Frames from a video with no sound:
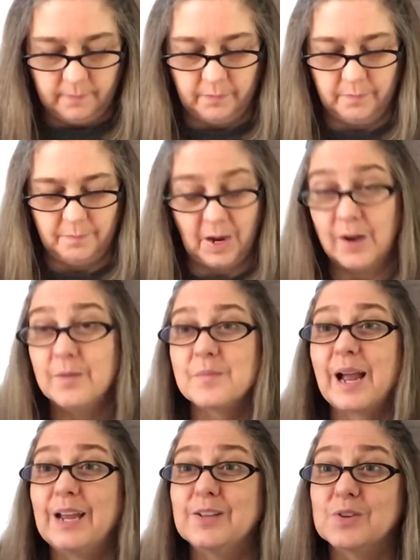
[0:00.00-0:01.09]
My my
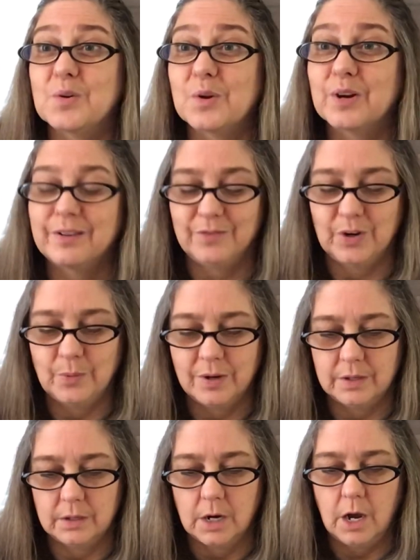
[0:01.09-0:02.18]
hands aren't working very well
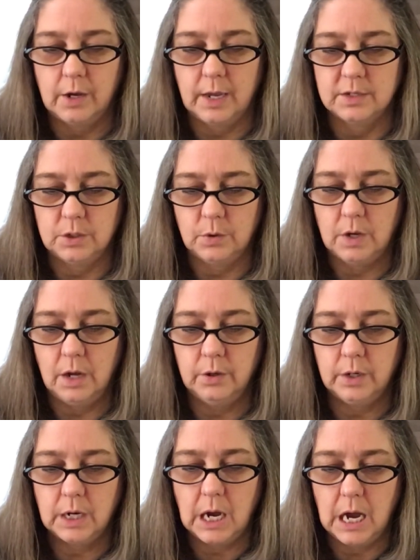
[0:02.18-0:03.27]
either. Okay, so color
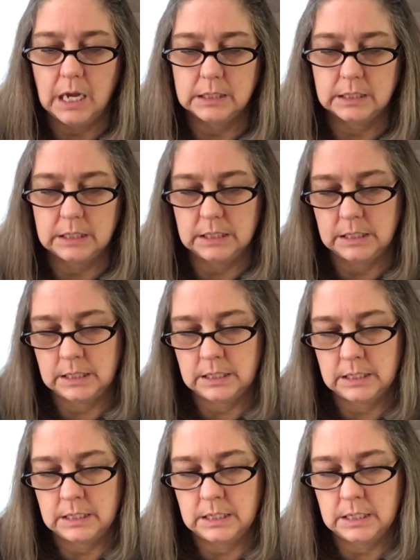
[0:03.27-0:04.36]
and
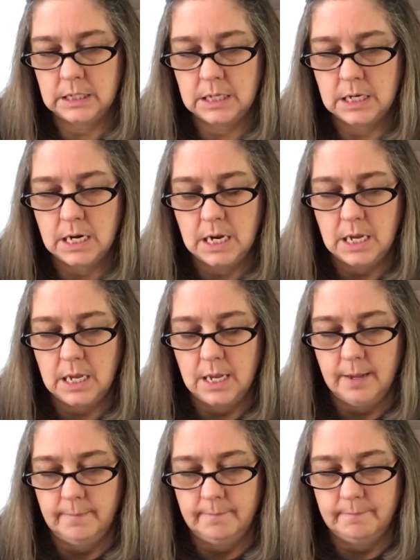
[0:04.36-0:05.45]
cotton,
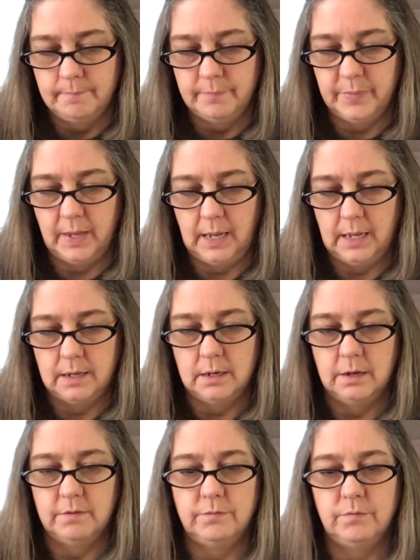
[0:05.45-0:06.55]
and a